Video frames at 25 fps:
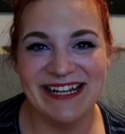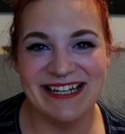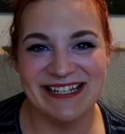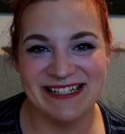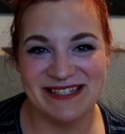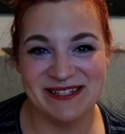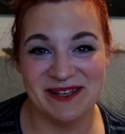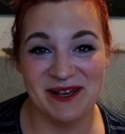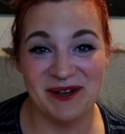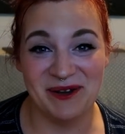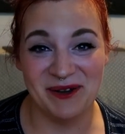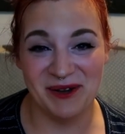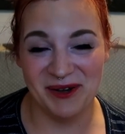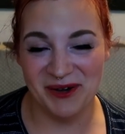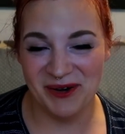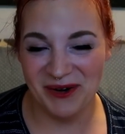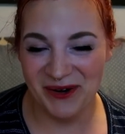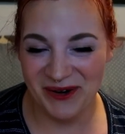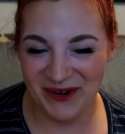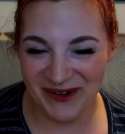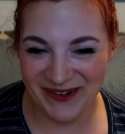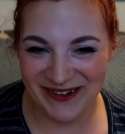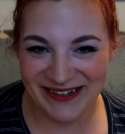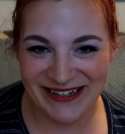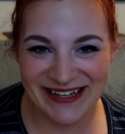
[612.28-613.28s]
is a
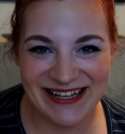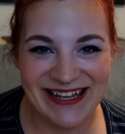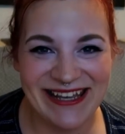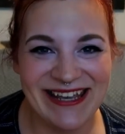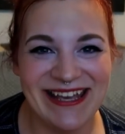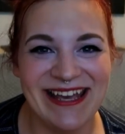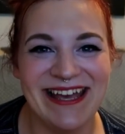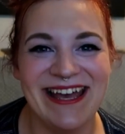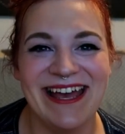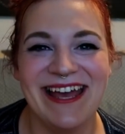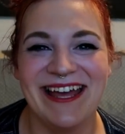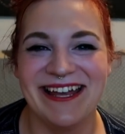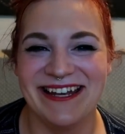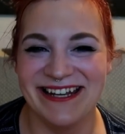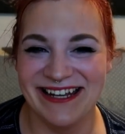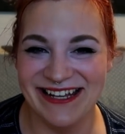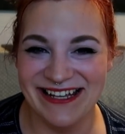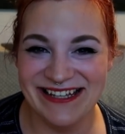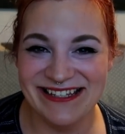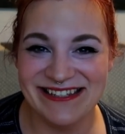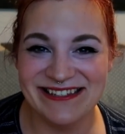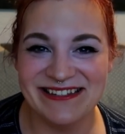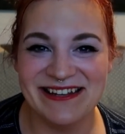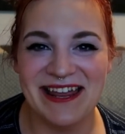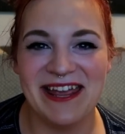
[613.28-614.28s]
corgi, and
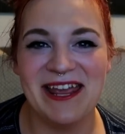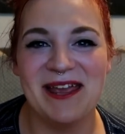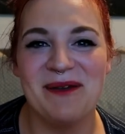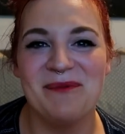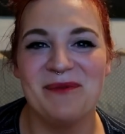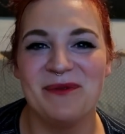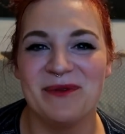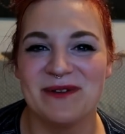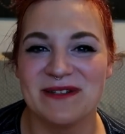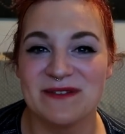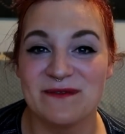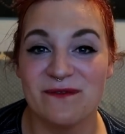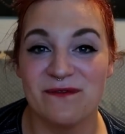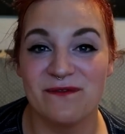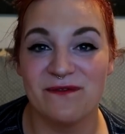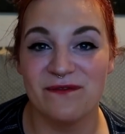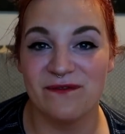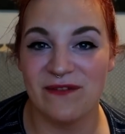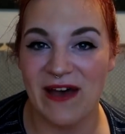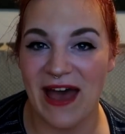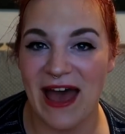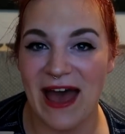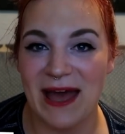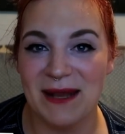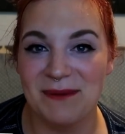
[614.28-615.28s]
his name was
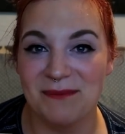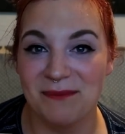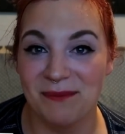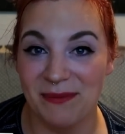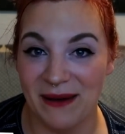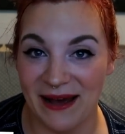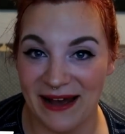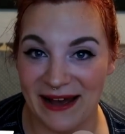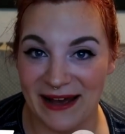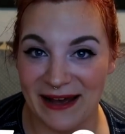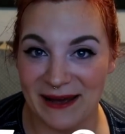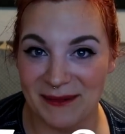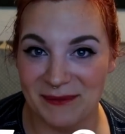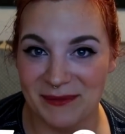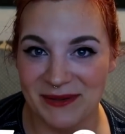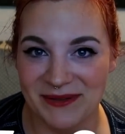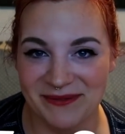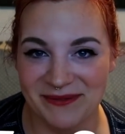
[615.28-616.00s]
Fat Bob.